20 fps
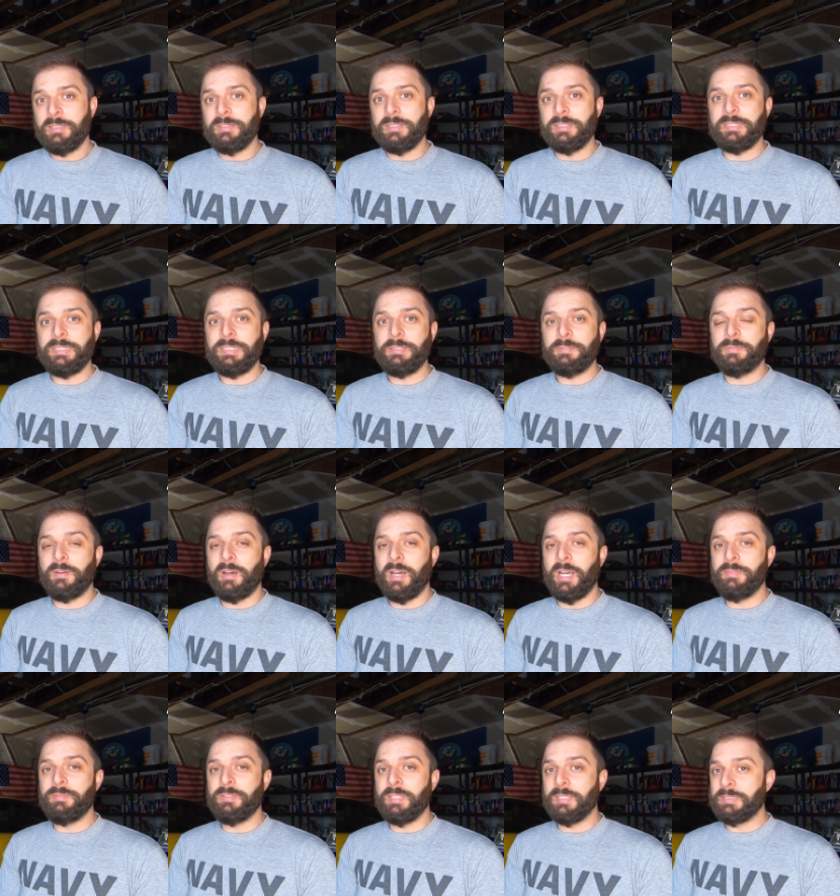the
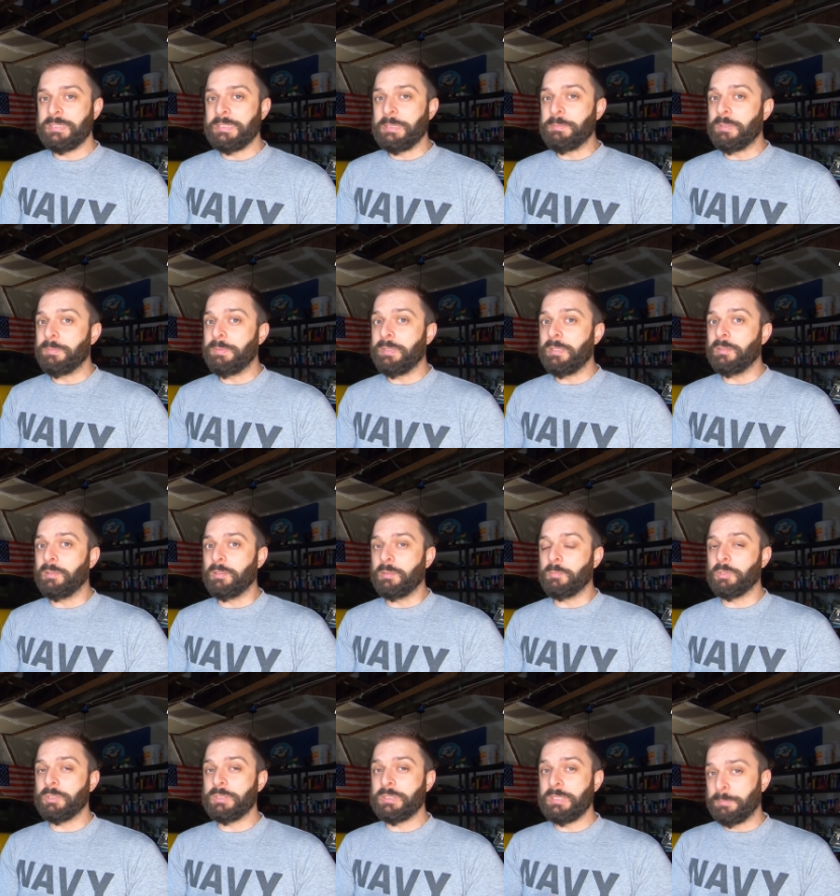C5 does seem to be a little
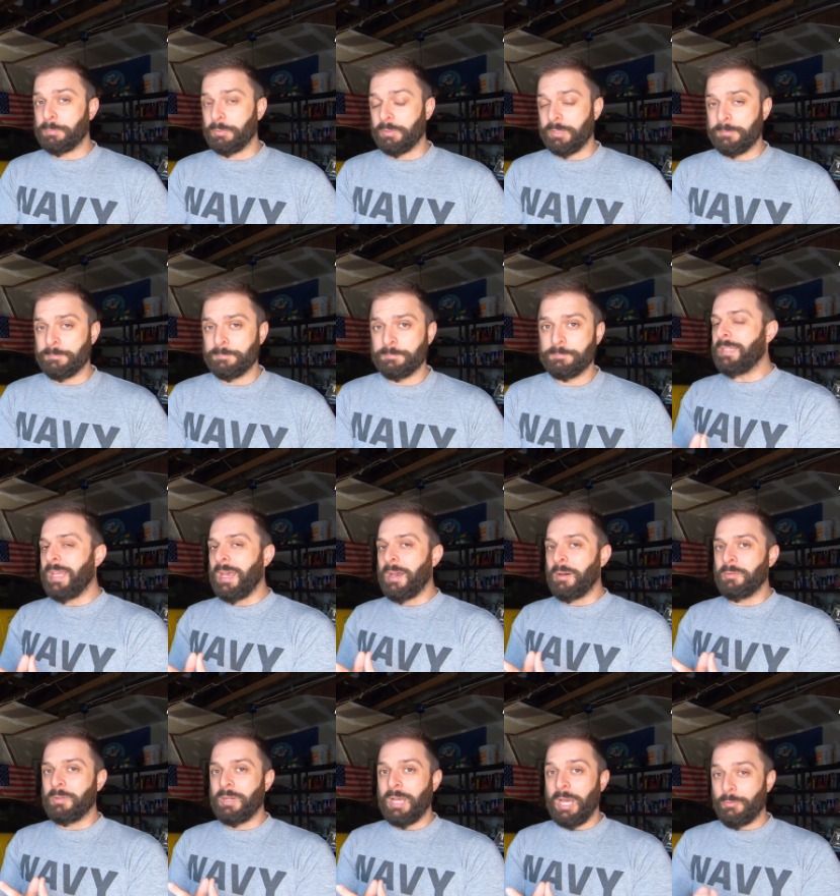more slippery.
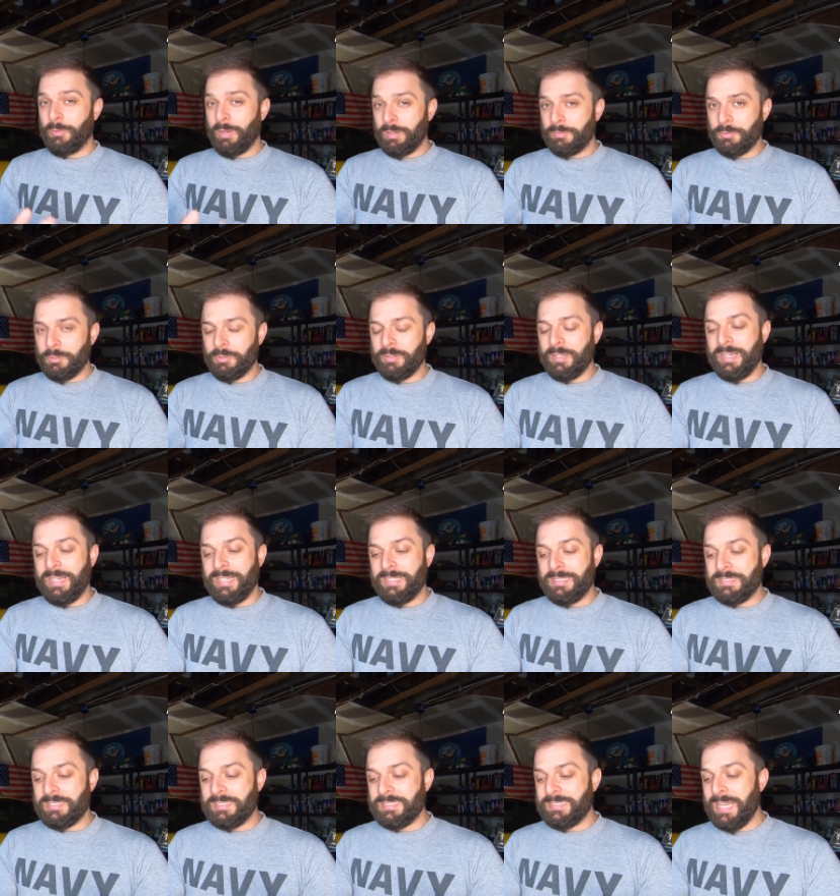Now, however,
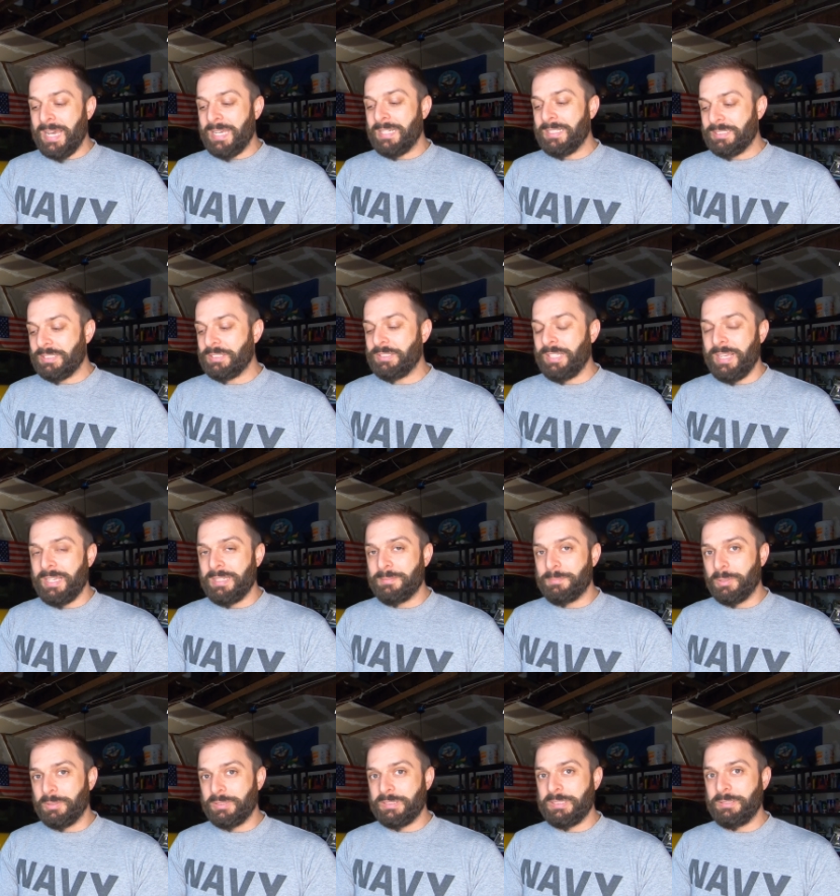in its static state,
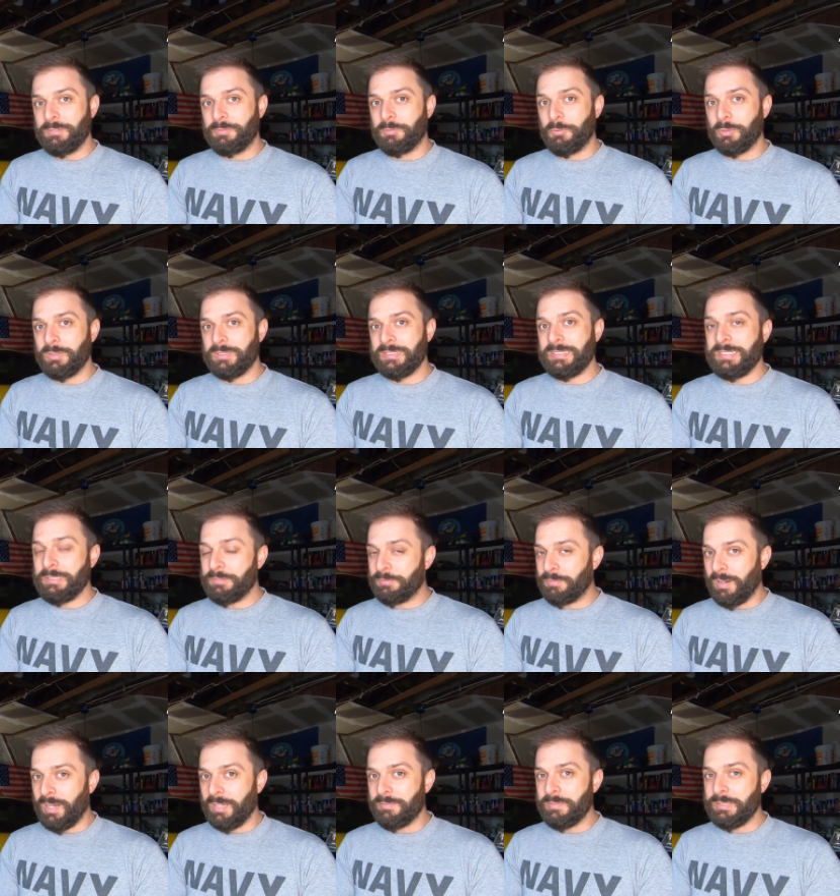both C4 and
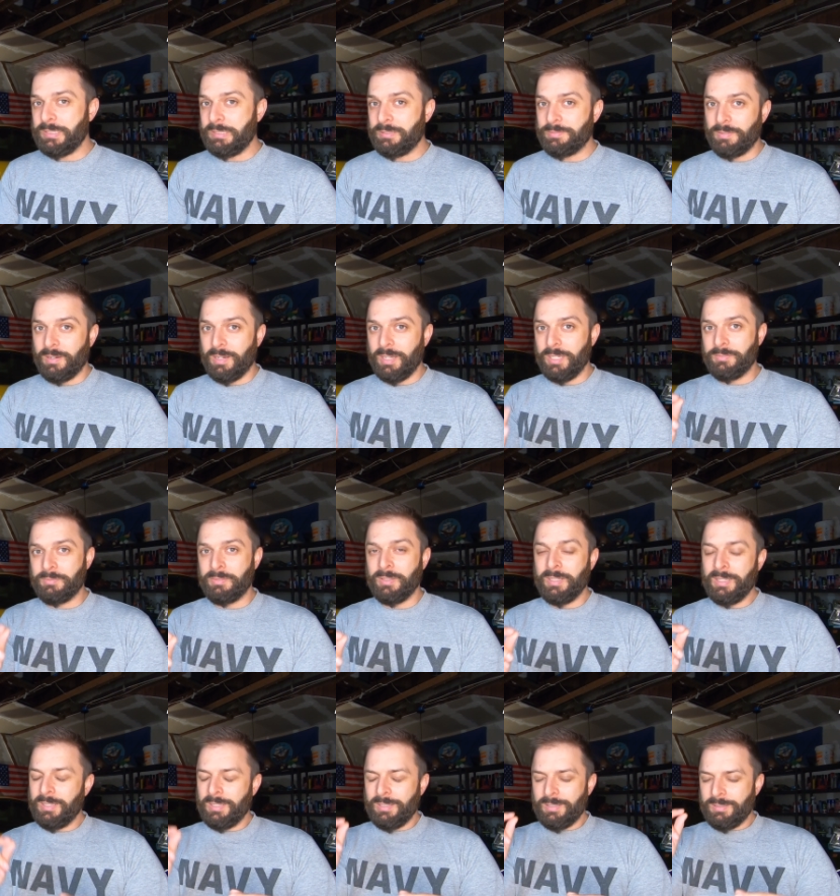C5, the C5
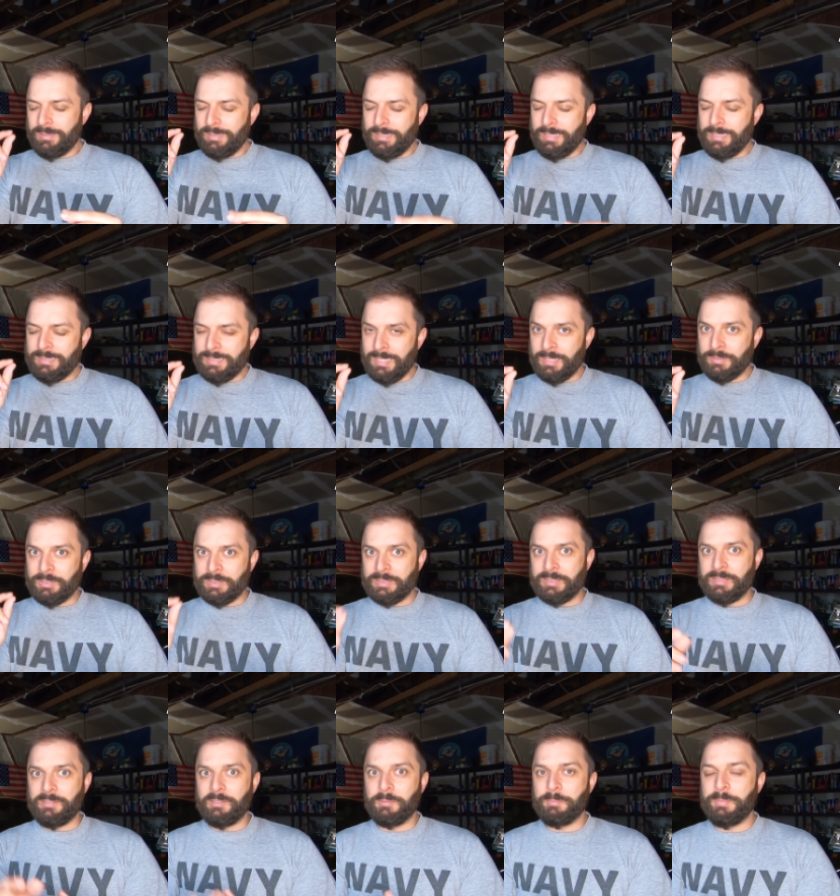ekes out just
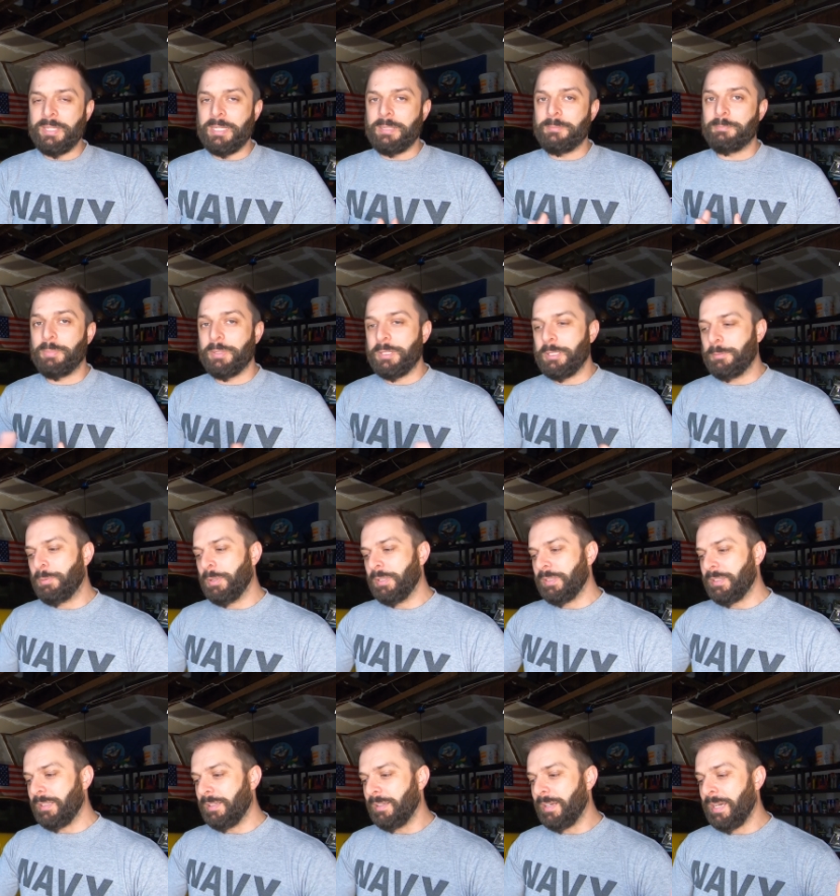a little bit, but you
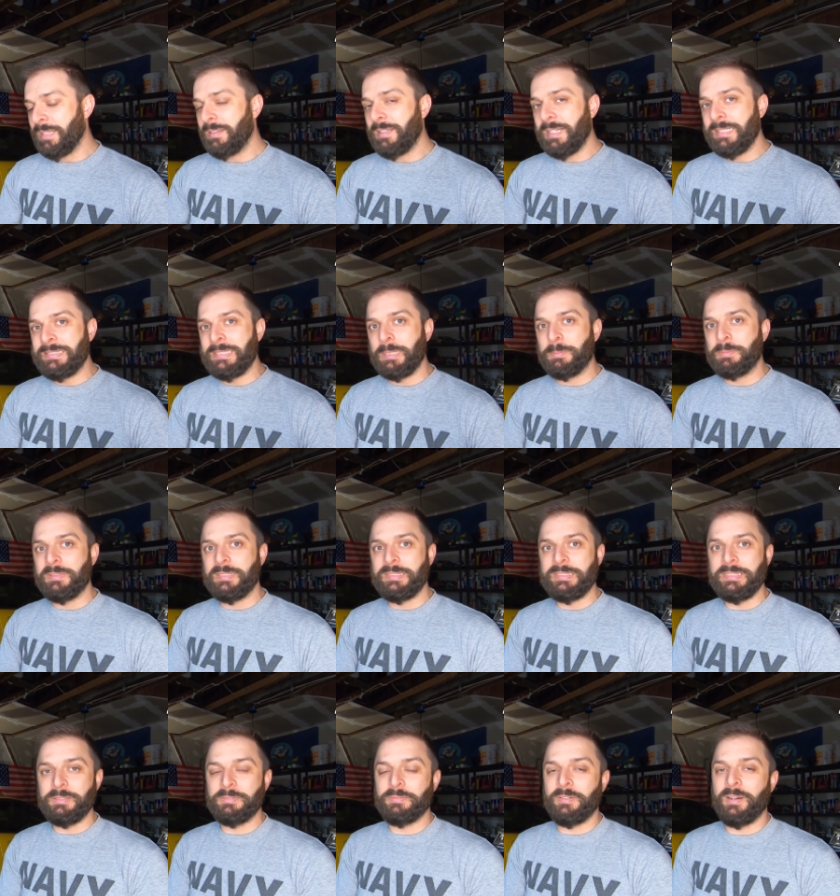put the headlights up in the
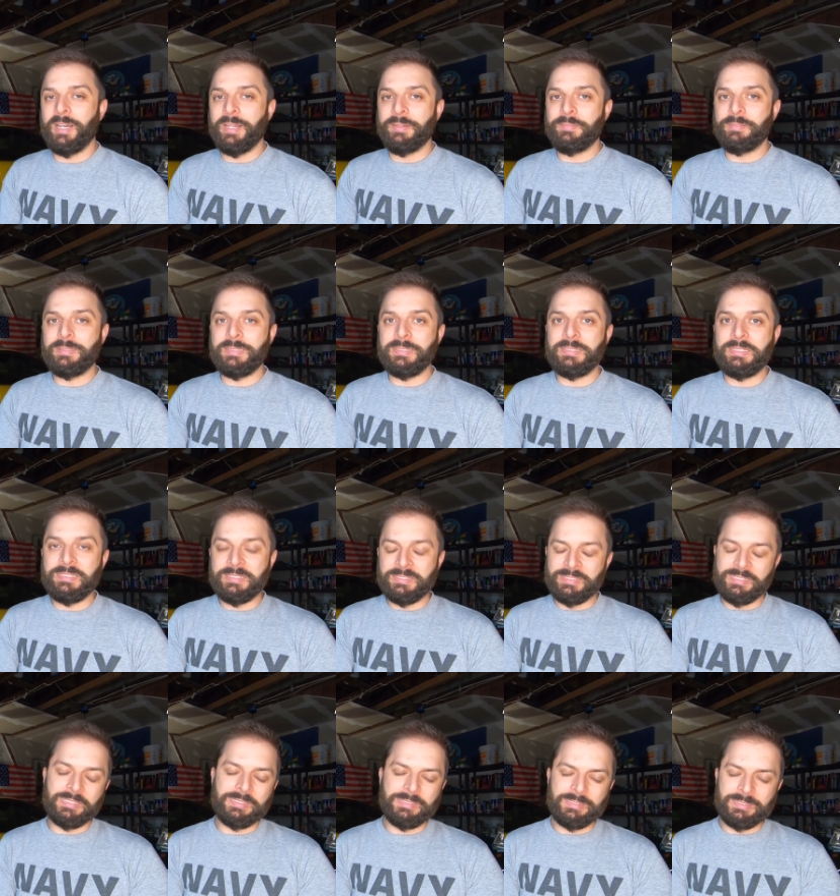C5 and the
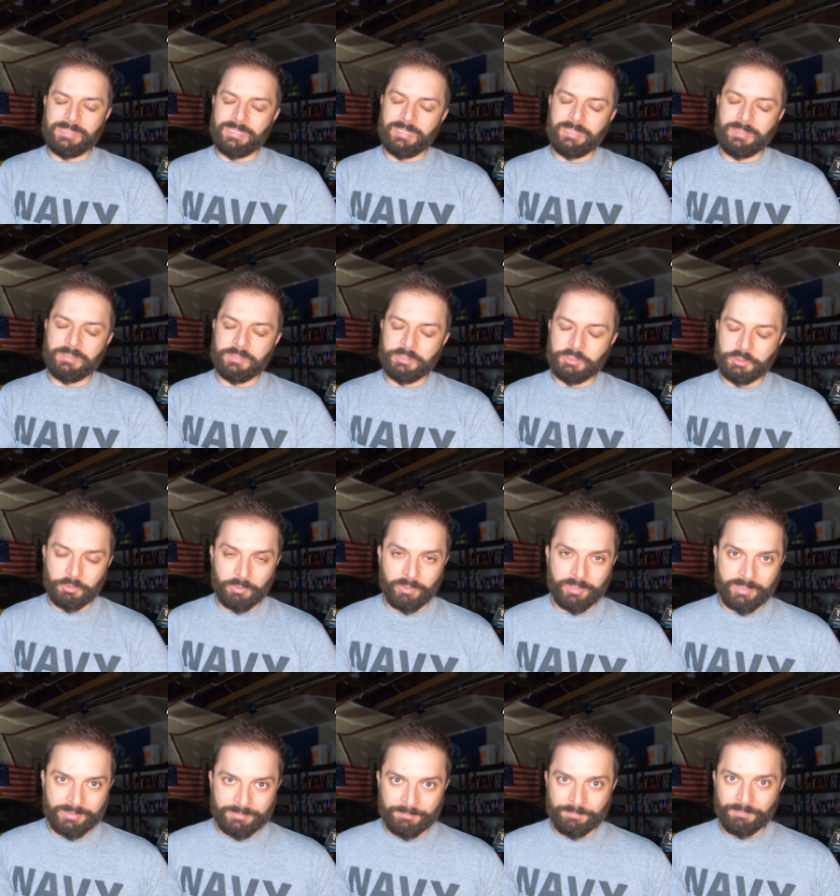C6 is gonna destroy
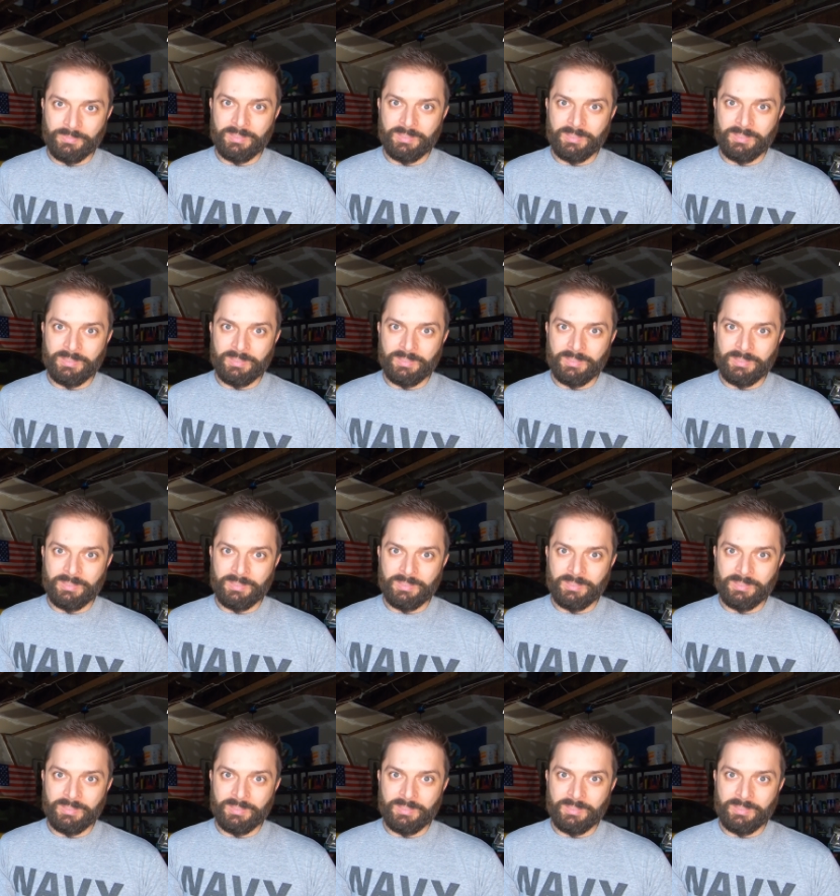it.